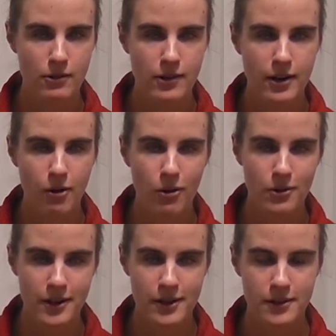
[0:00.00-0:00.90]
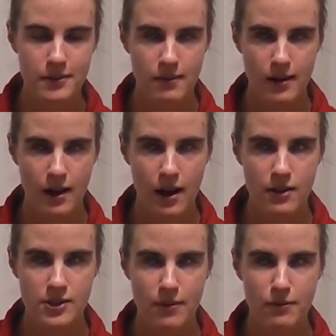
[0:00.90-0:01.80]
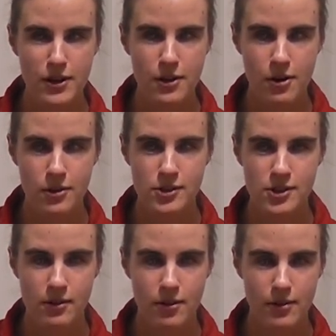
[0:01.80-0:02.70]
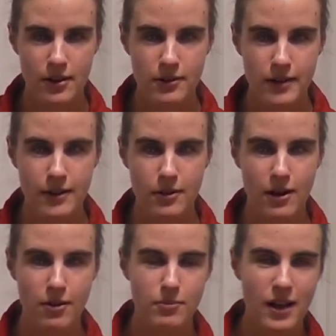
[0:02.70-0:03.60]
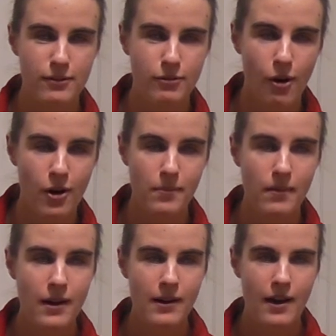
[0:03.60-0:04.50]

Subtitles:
recorded some videos on the internet, on our platform,